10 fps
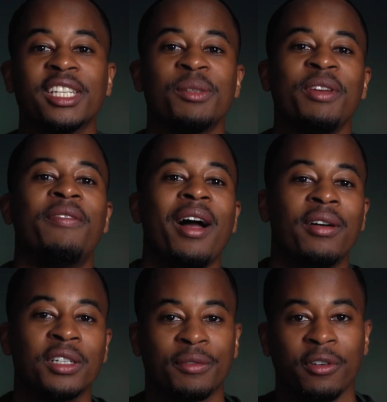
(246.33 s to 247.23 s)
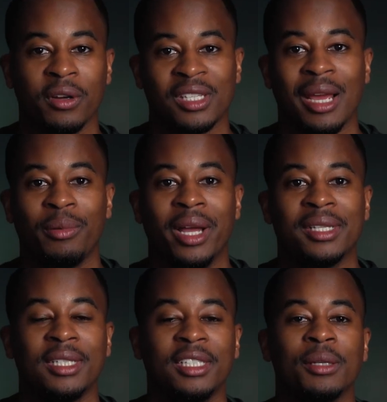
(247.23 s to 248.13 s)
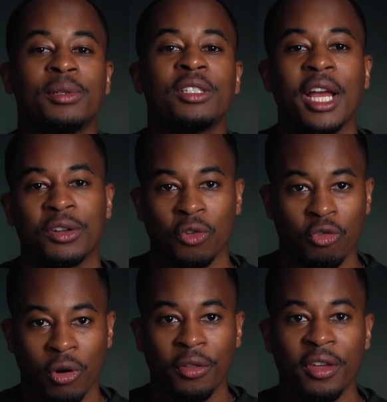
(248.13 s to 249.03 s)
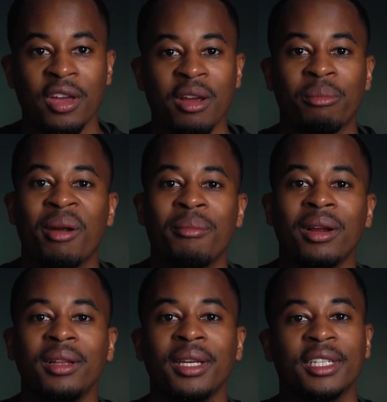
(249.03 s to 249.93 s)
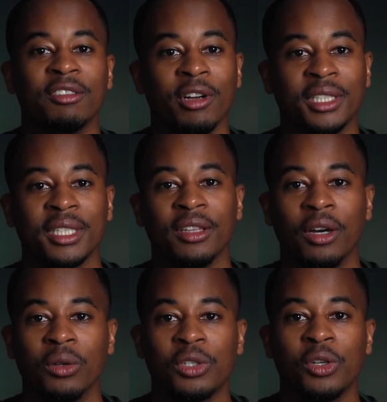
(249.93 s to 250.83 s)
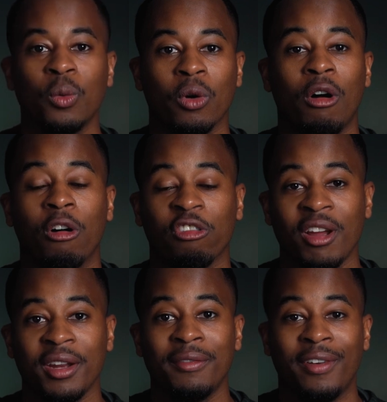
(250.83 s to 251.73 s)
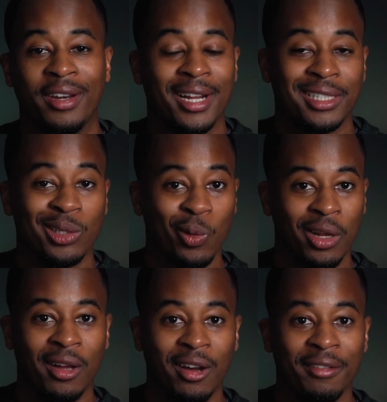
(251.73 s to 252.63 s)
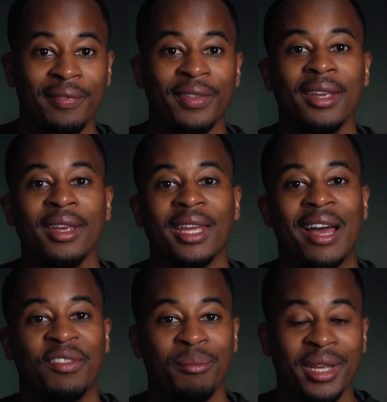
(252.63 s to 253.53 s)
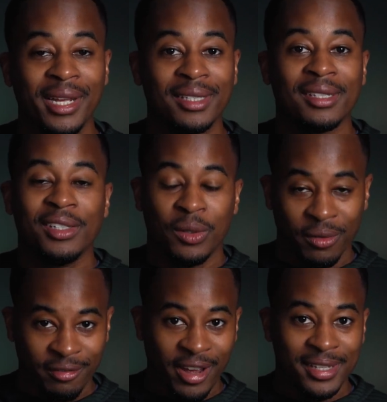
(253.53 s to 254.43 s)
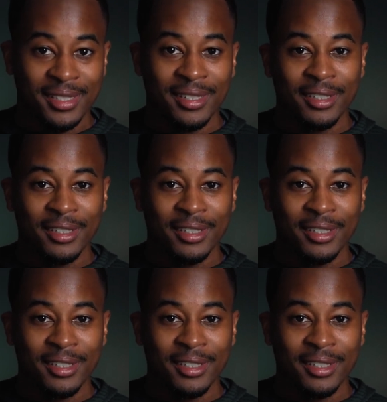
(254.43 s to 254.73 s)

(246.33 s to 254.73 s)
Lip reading: S&P 500, for example, has seen substantial growth, primarily enriching those who are already financially well off and have the means to invest.